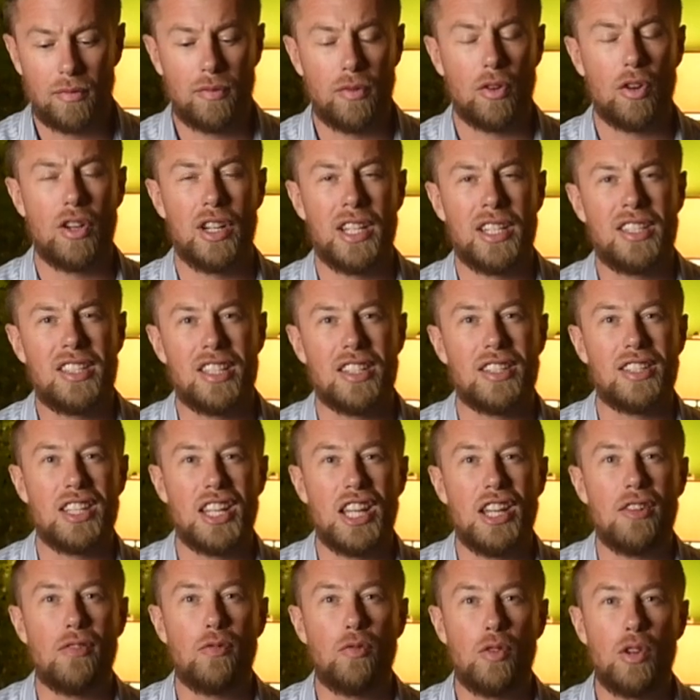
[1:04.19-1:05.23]
For instance,
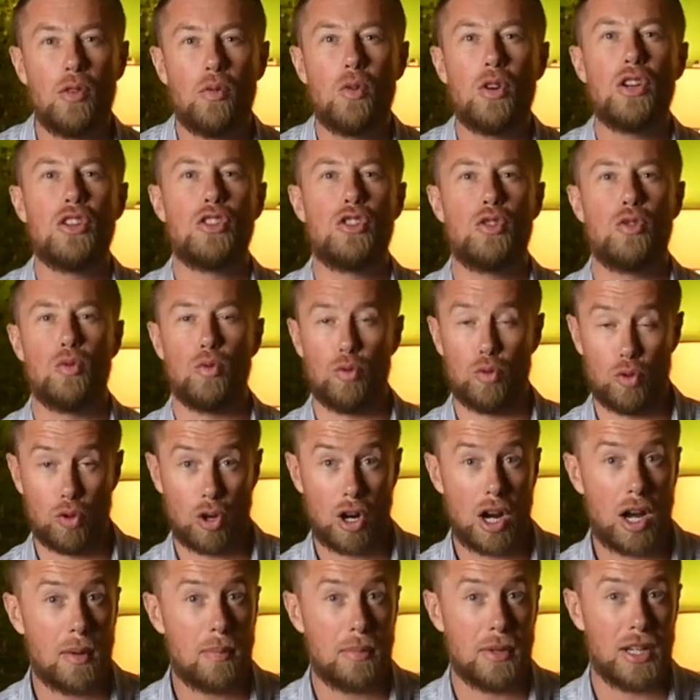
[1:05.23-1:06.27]
if we were to
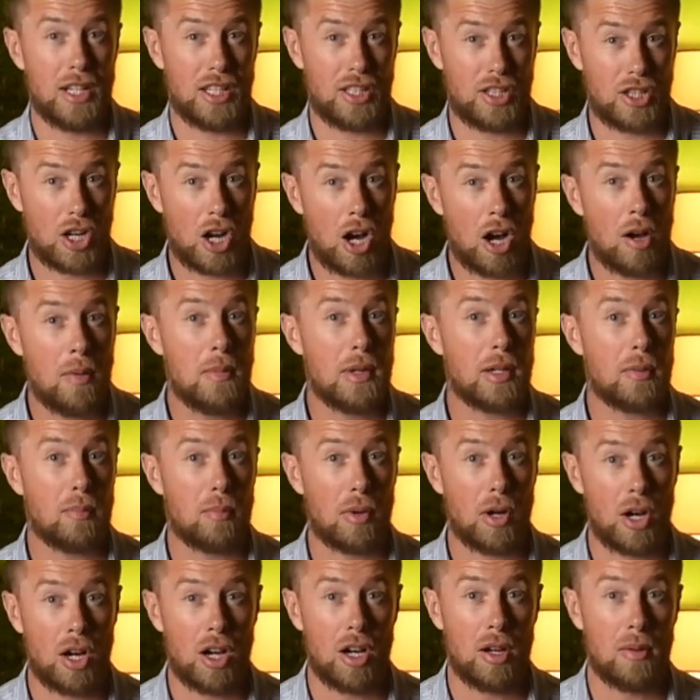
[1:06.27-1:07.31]
drop an atomic
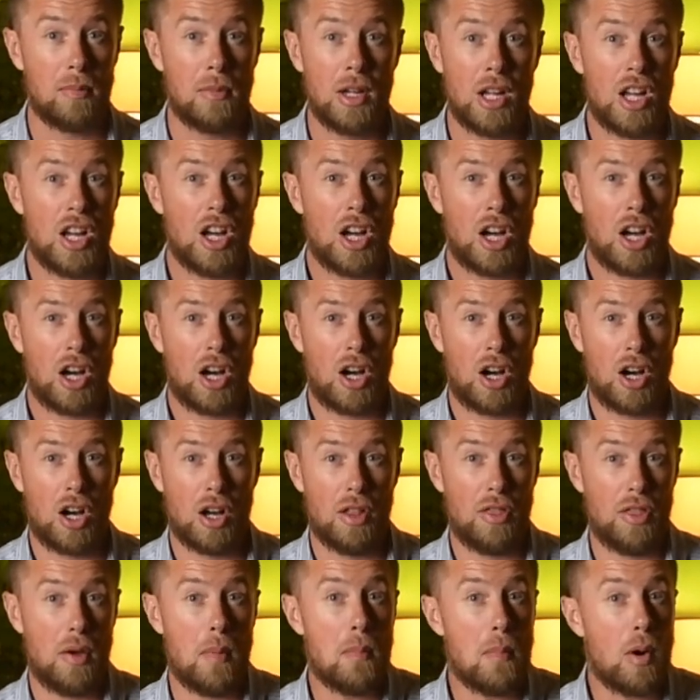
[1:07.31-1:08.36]
bomb
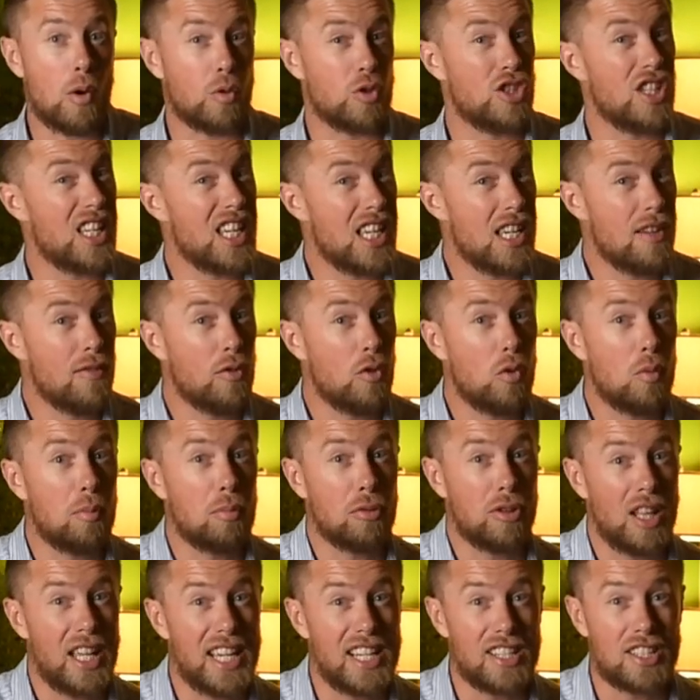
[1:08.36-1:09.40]
on the most evil
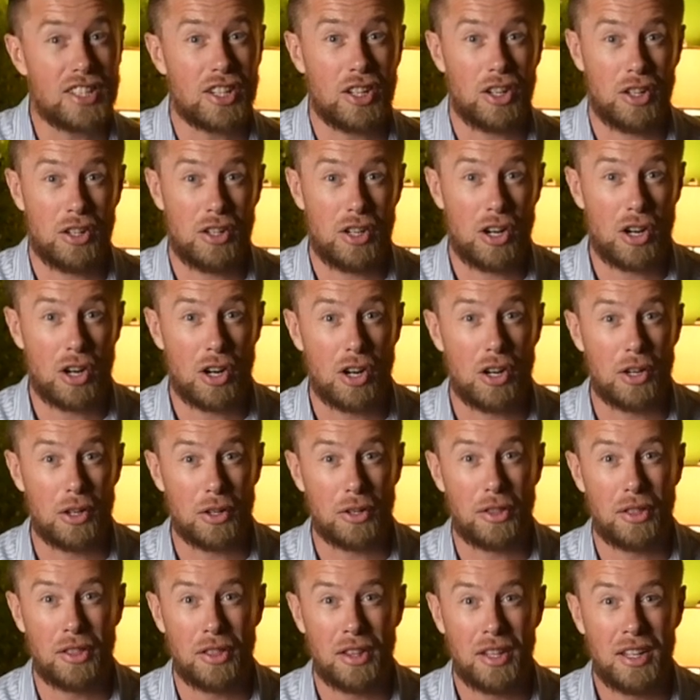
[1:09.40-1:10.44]
place on
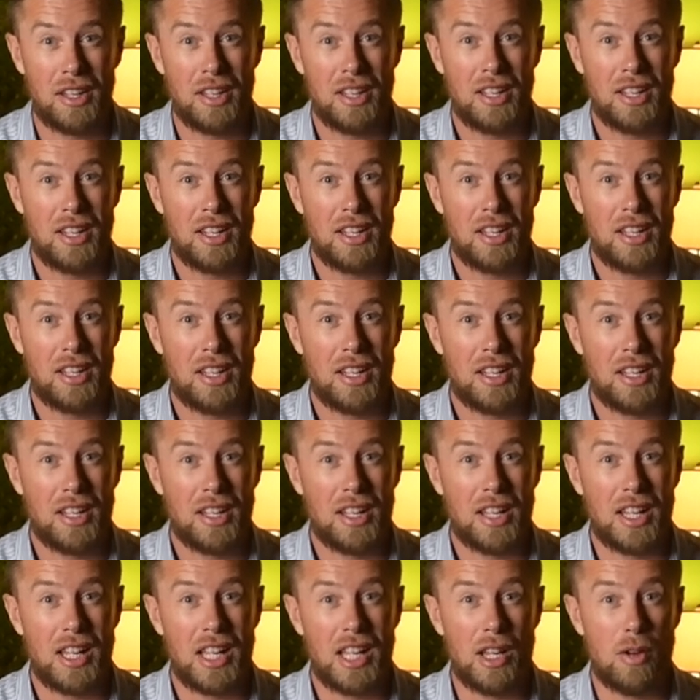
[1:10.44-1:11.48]
earth,
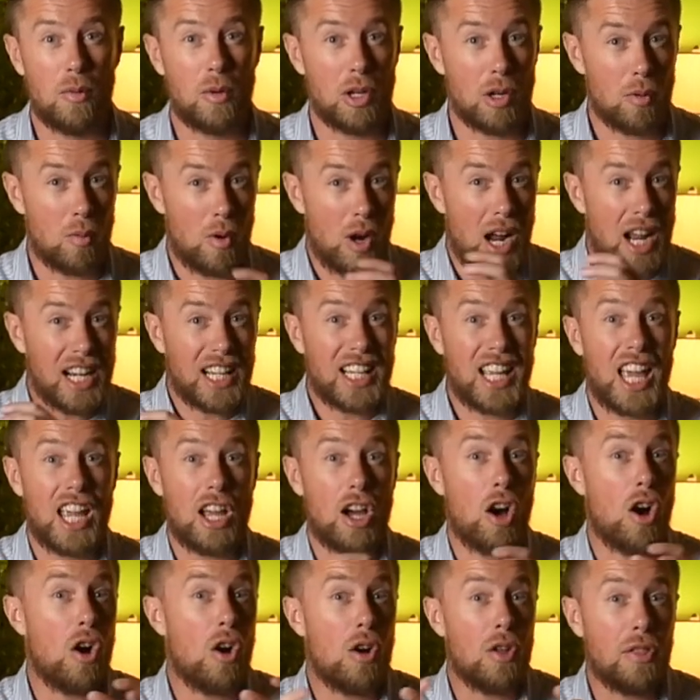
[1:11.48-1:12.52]
it would eradicate
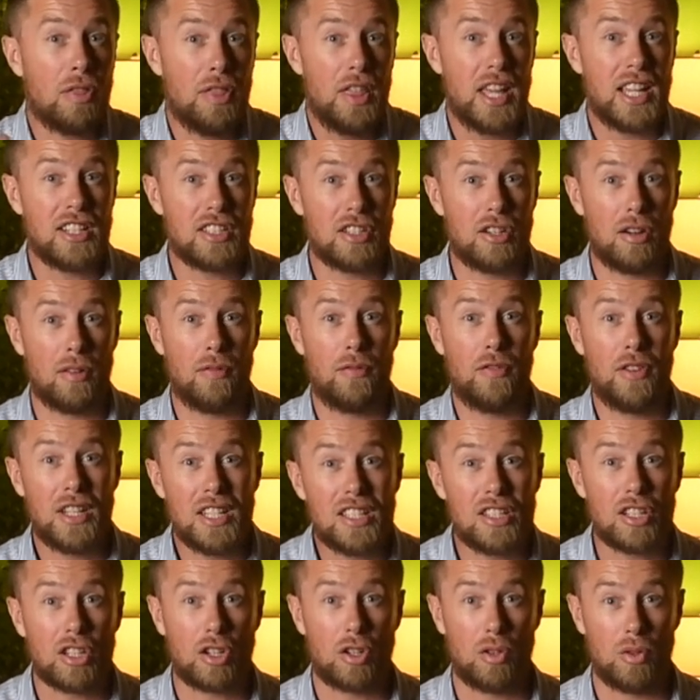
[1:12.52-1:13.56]
all things that are
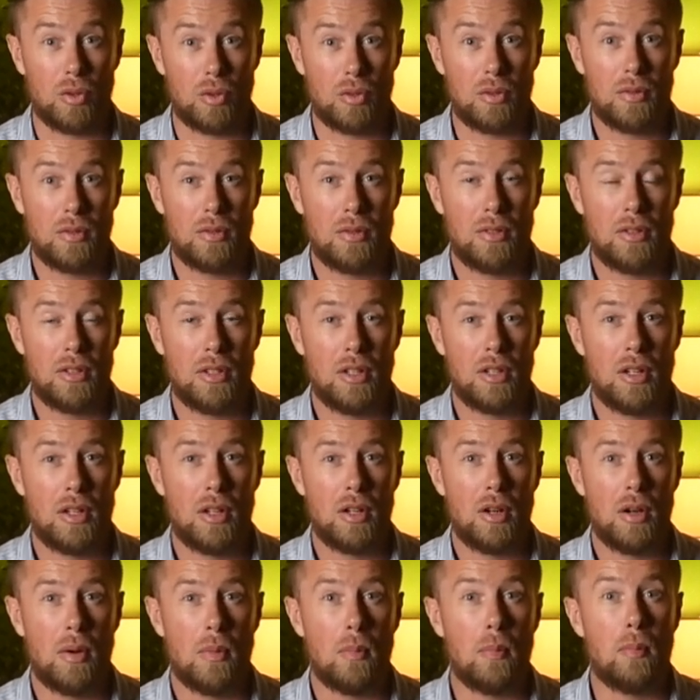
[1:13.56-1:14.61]
physical,
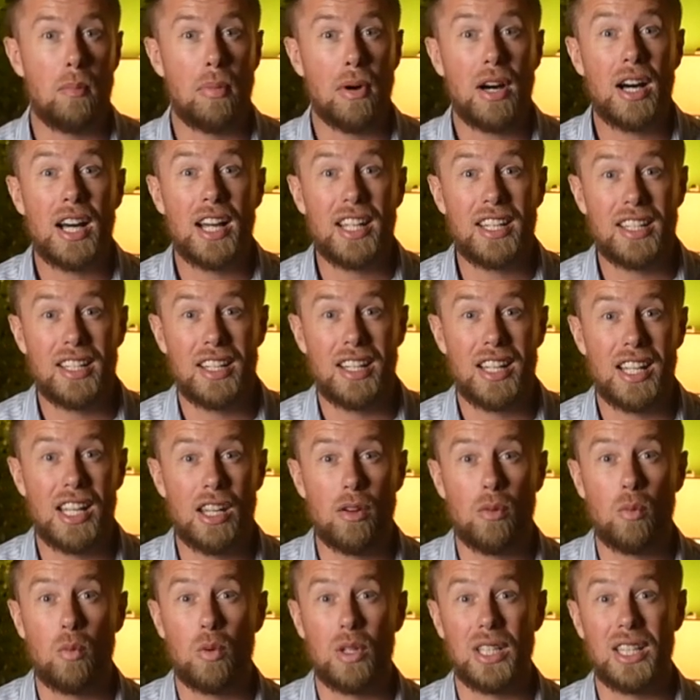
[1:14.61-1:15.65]
but
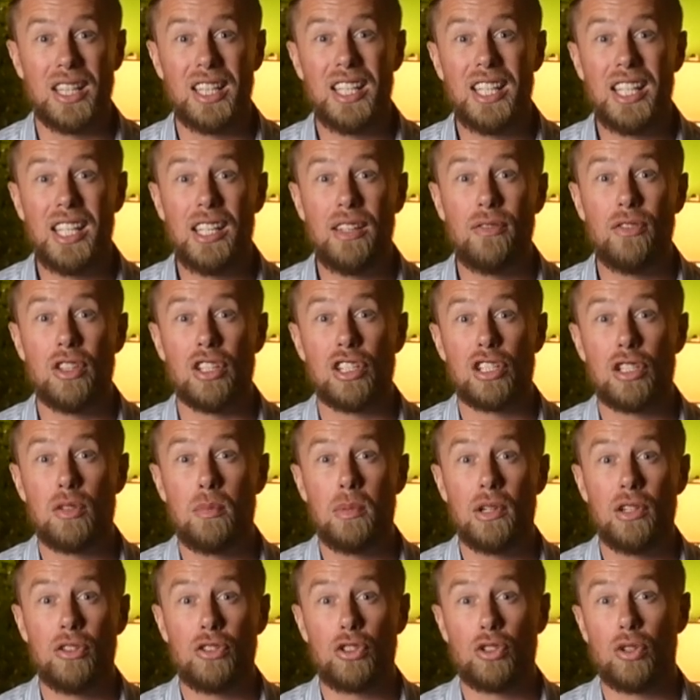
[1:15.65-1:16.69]
it would leave the
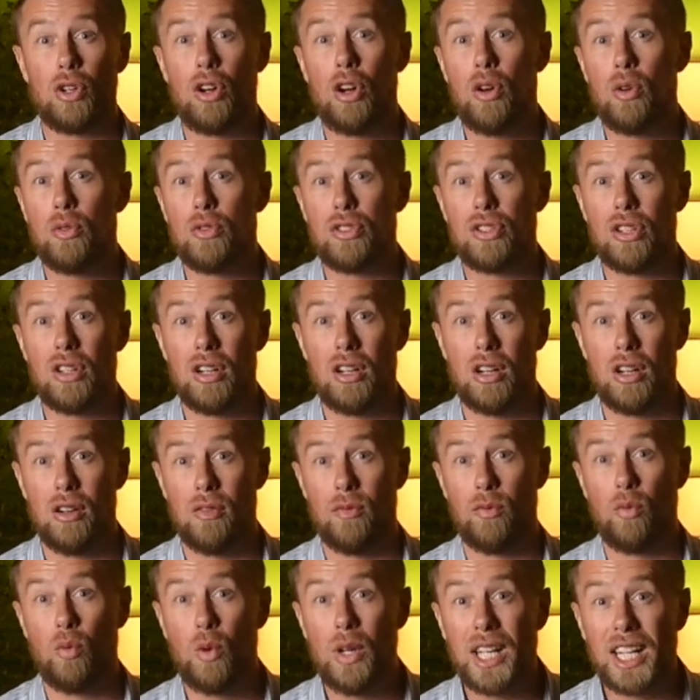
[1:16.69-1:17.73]
spiritual hosts
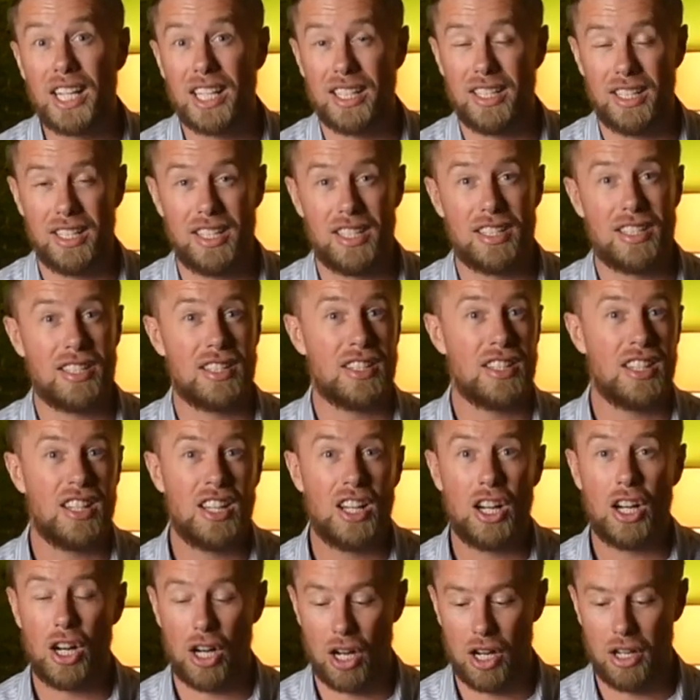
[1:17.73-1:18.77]
of wickedness
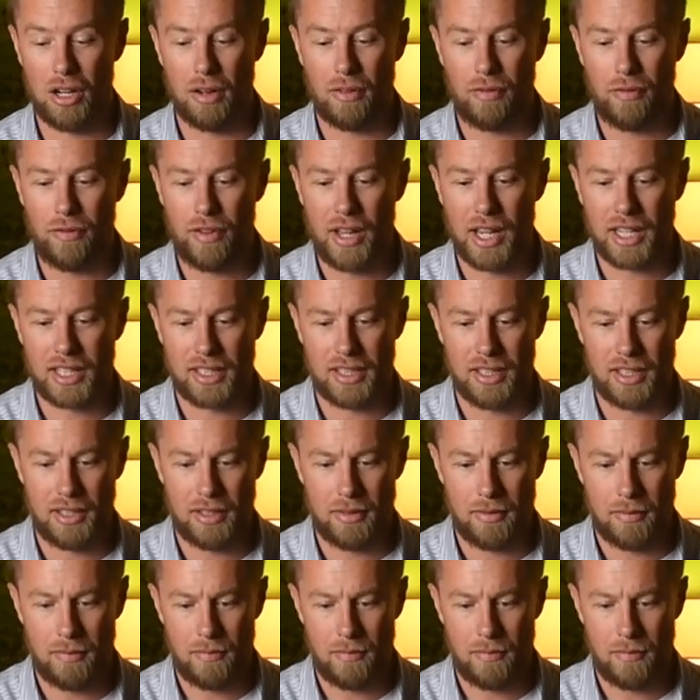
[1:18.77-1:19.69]
unaffected.